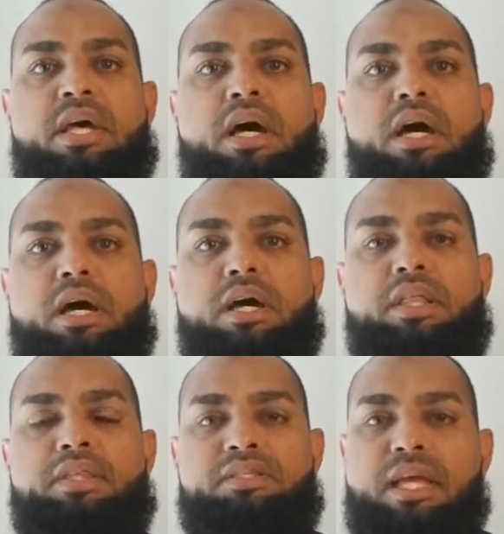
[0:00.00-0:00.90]

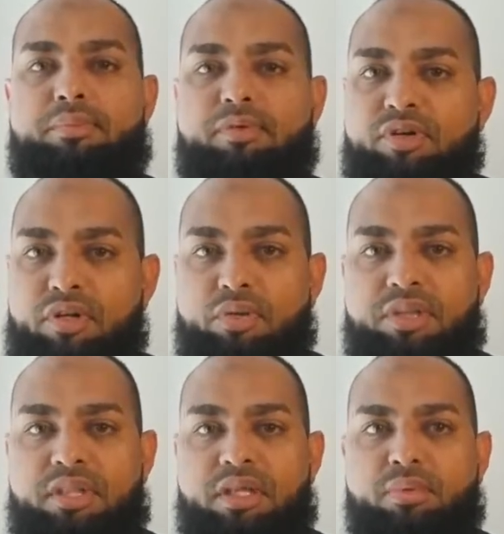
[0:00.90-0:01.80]
the type of
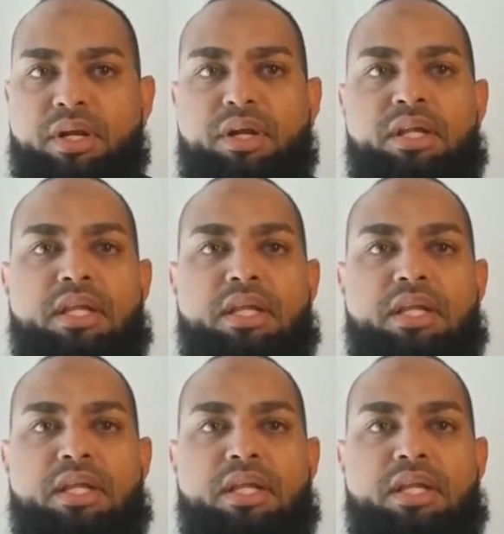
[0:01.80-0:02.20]
clothing they wear.